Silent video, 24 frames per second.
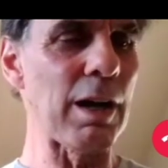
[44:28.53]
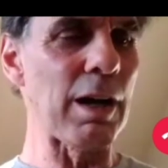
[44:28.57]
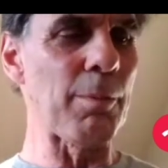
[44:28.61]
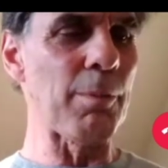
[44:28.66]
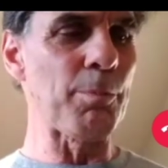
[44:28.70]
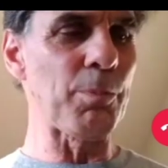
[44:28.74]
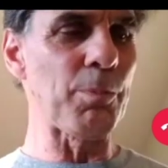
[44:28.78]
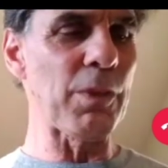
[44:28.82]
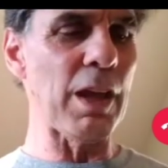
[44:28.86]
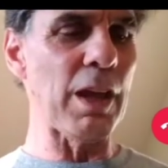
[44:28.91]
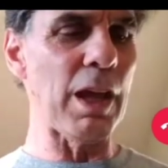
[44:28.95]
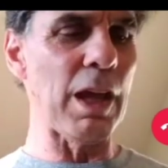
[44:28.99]

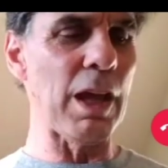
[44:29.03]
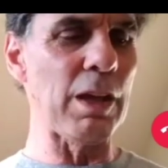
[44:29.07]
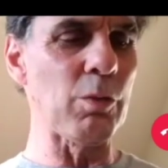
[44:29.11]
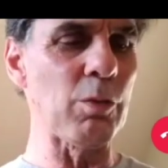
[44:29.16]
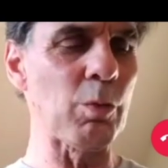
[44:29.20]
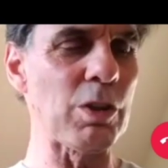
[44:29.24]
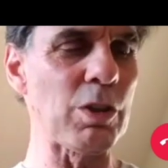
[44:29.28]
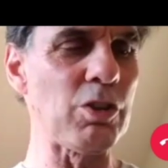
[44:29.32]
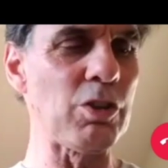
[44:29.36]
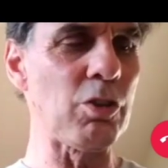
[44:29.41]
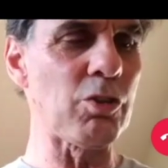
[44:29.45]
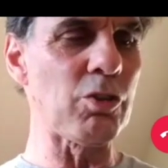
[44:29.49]
And
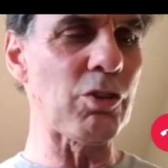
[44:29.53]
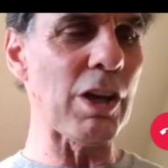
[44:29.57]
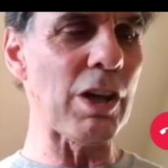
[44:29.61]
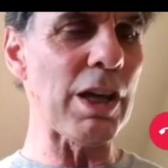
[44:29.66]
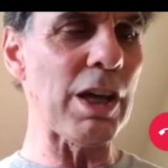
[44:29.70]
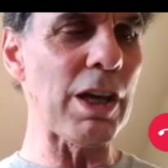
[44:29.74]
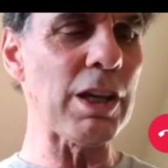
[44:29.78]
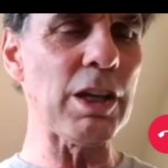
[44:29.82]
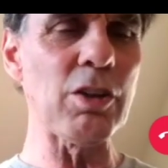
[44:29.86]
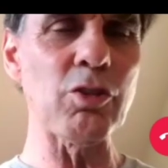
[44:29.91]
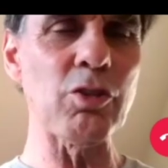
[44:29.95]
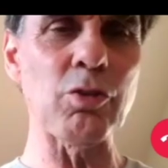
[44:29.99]
when
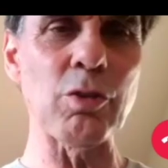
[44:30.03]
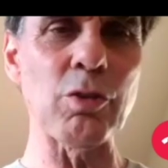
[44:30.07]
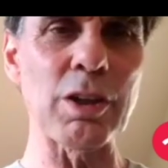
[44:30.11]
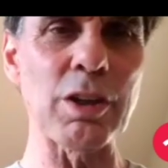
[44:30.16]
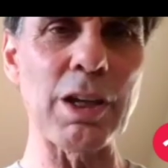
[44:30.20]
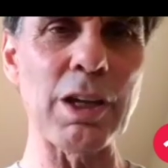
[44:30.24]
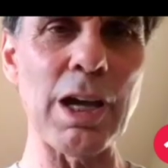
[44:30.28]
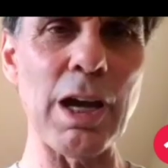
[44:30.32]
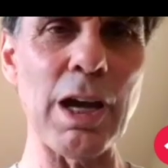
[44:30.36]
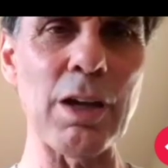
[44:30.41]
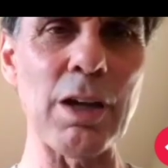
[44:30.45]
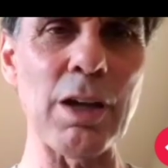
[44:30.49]
you take
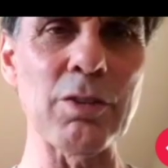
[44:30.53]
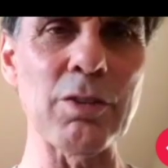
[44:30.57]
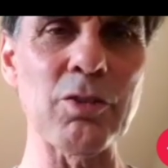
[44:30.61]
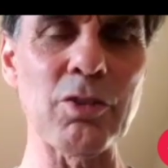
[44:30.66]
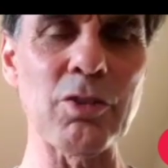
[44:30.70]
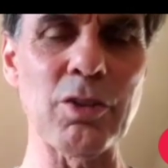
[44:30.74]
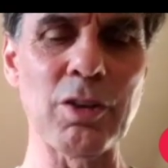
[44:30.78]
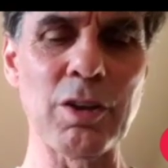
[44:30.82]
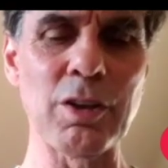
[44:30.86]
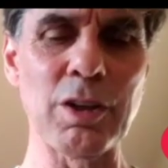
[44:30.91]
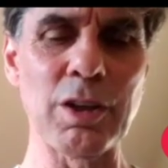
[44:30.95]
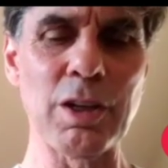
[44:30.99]
into
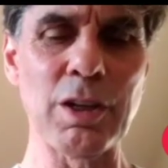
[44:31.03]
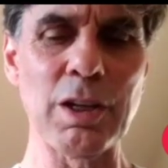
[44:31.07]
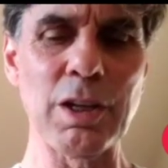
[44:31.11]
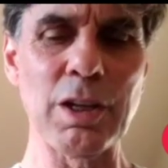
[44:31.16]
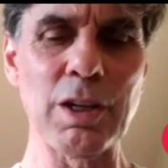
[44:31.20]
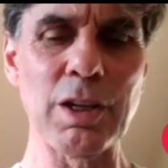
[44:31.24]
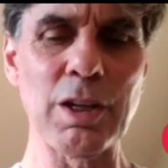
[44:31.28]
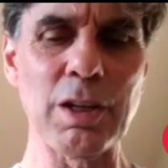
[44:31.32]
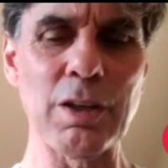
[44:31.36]
account,